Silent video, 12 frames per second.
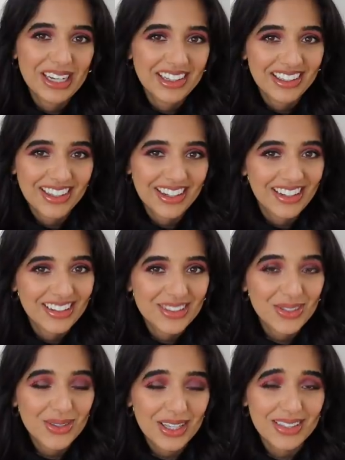in a year,
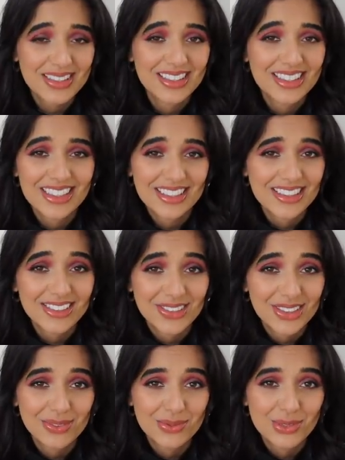two thousand six
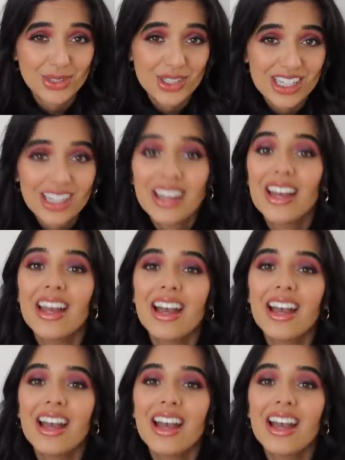hundred and forty.